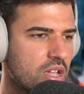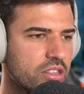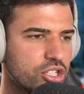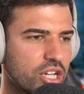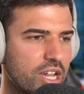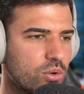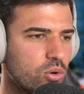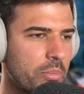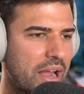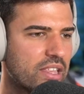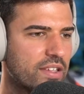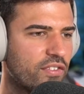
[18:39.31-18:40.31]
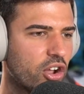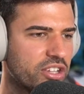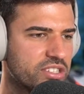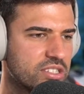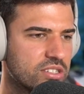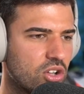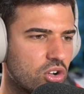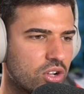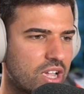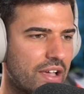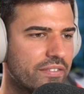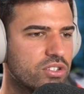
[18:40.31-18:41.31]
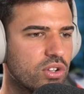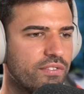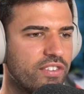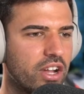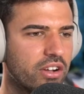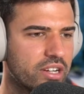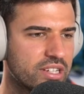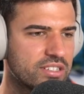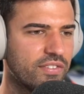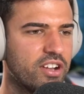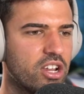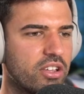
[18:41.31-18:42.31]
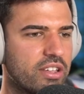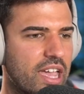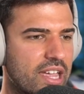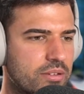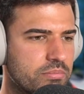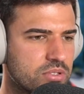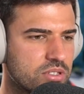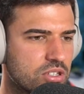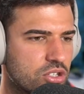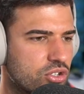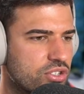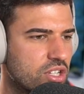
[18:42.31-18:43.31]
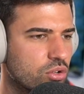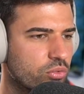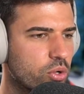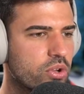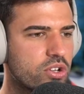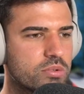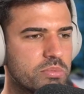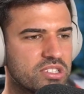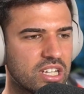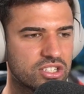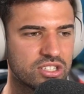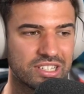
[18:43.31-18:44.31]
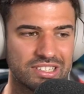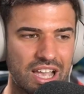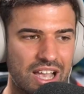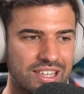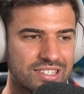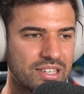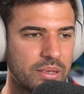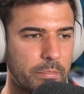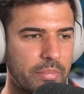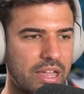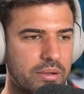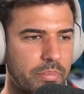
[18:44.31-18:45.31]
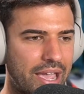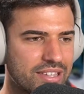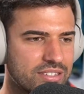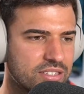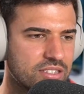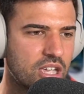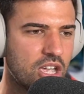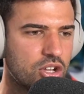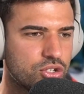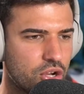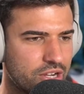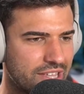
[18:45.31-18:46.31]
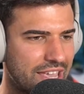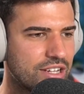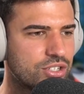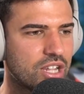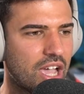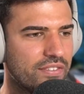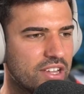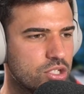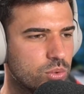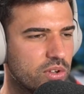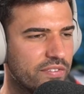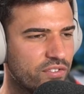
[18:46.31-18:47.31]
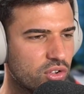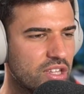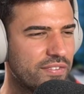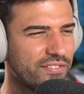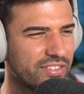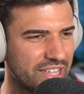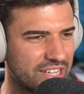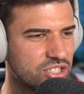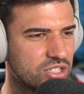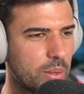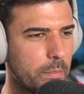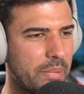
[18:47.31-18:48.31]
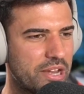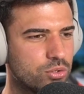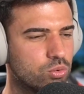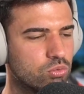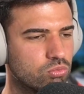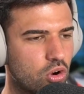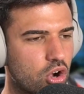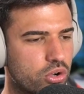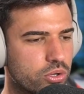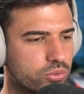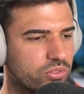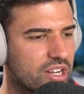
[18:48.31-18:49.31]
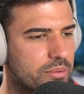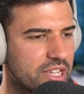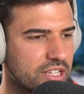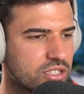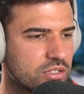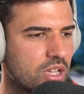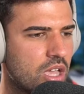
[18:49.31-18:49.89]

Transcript: The channel mainly focuses on covers of various video games using real instruments such as guitars and basses, turning each cover into a fully fledged metal rock remix.